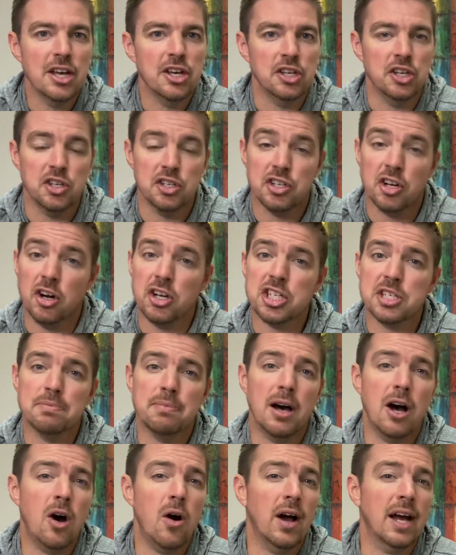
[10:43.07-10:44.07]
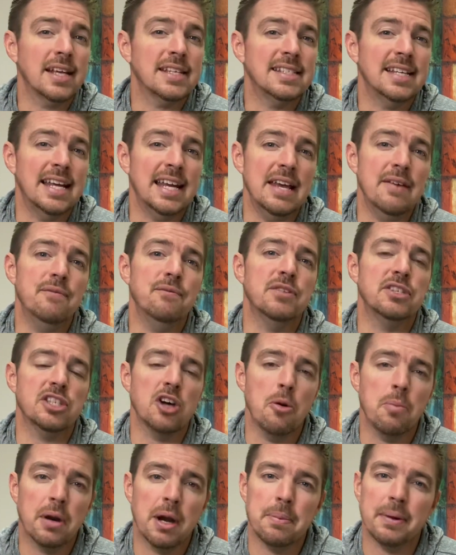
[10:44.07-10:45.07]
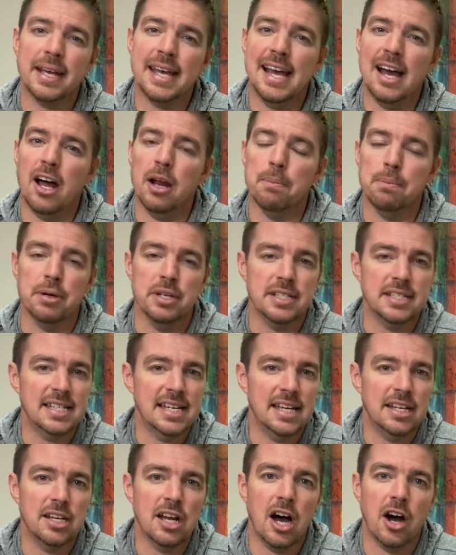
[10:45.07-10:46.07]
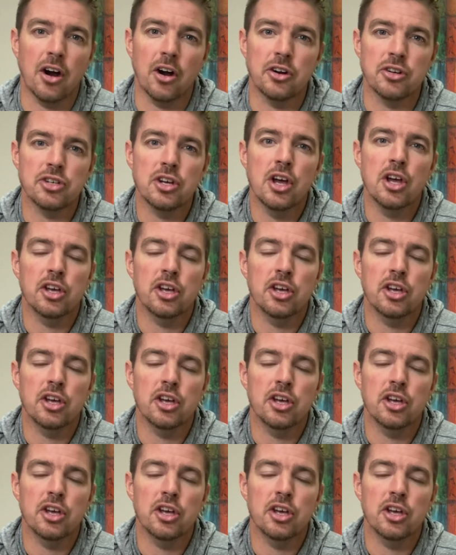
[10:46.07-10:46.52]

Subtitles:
You start small, like I said, even if it's open up account and put $10,